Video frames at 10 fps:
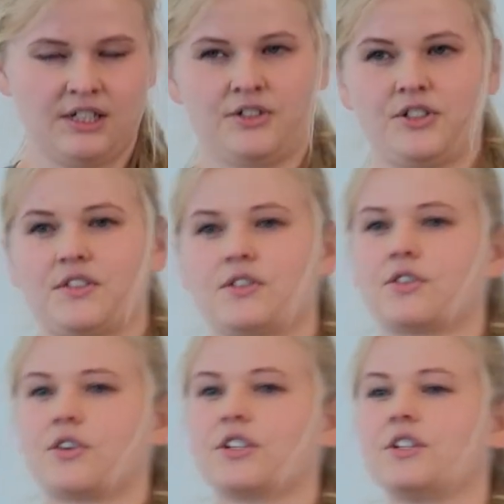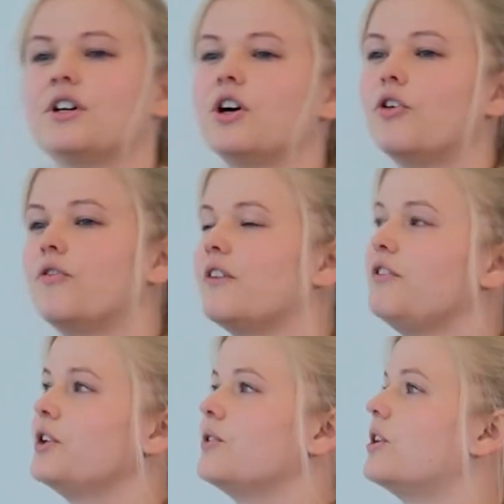Just a short
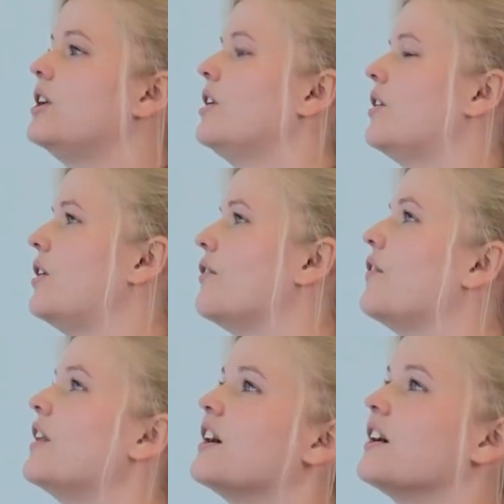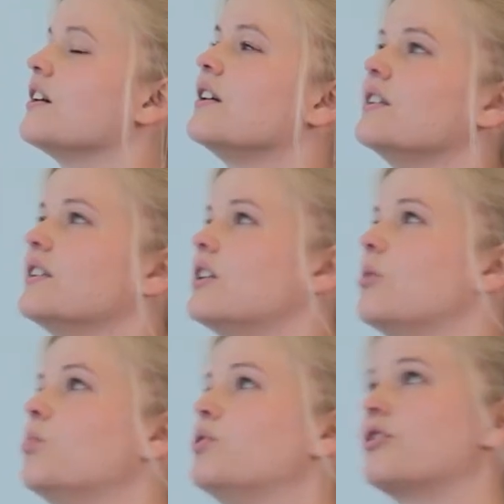overview of the
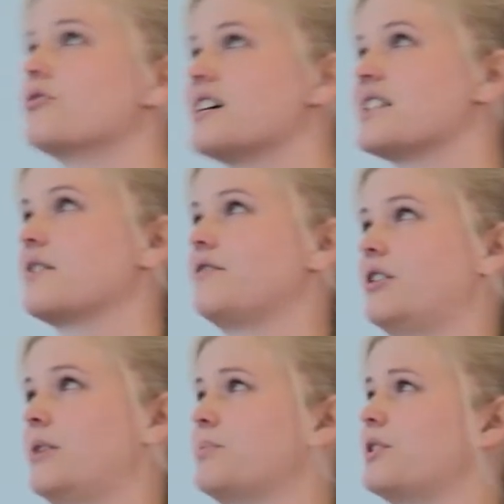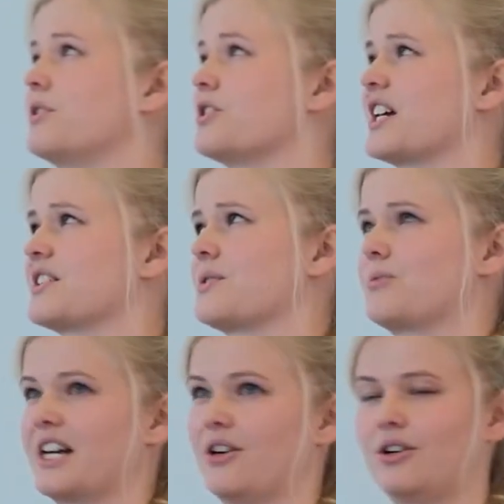progress of our project. So
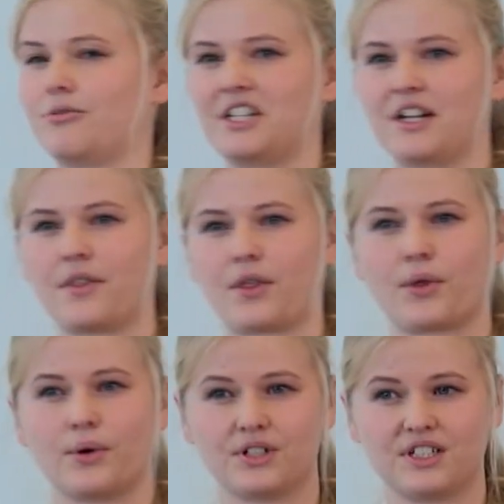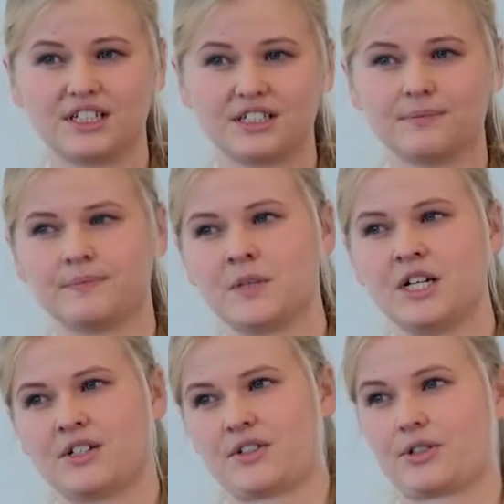we are already in the third year,
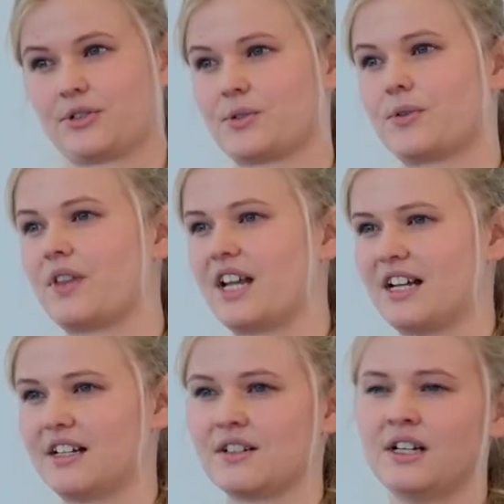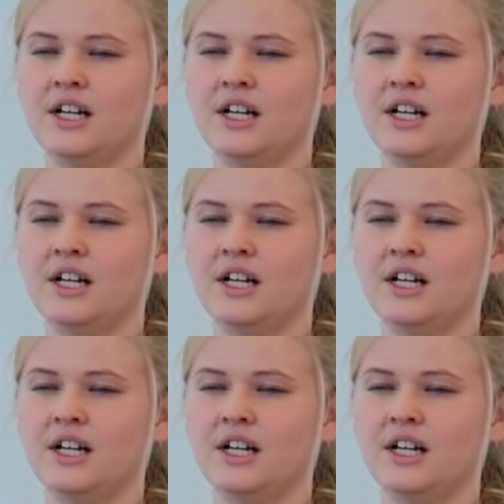so close to the end.